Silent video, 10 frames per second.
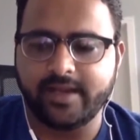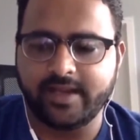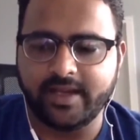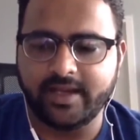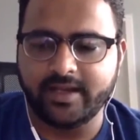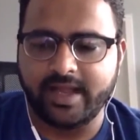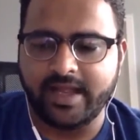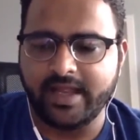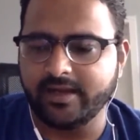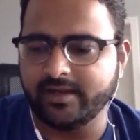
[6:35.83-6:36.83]
And I
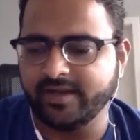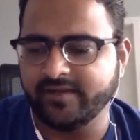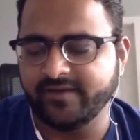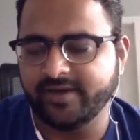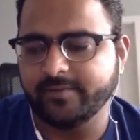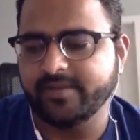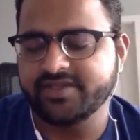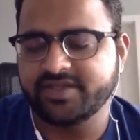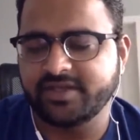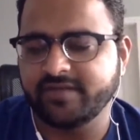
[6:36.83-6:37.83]
had a definite
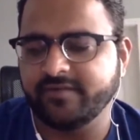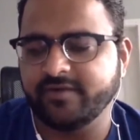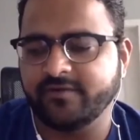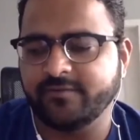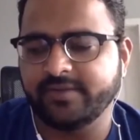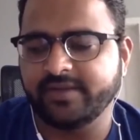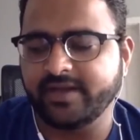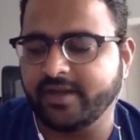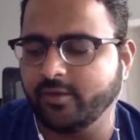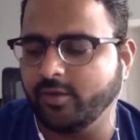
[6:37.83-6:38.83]
budget in front of me
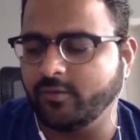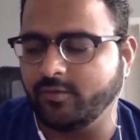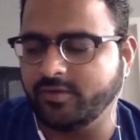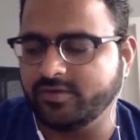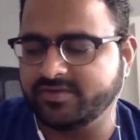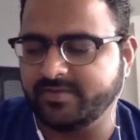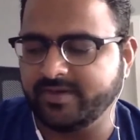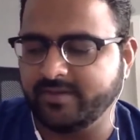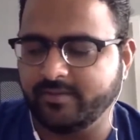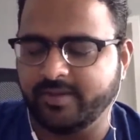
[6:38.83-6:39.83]
that I do not want to
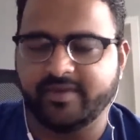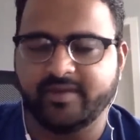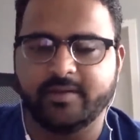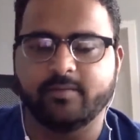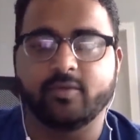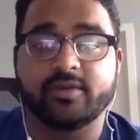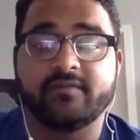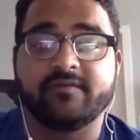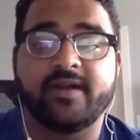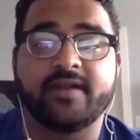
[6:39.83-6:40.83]
spend maybe more
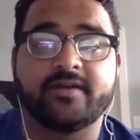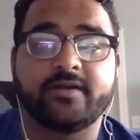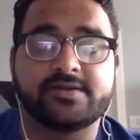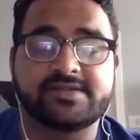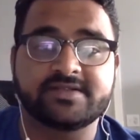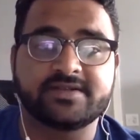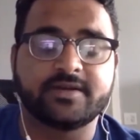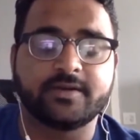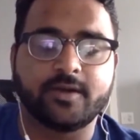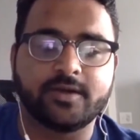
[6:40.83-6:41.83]
than $500 or
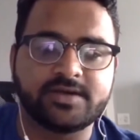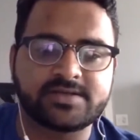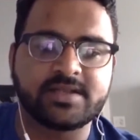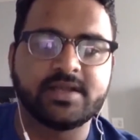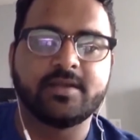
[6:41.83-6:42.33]
$600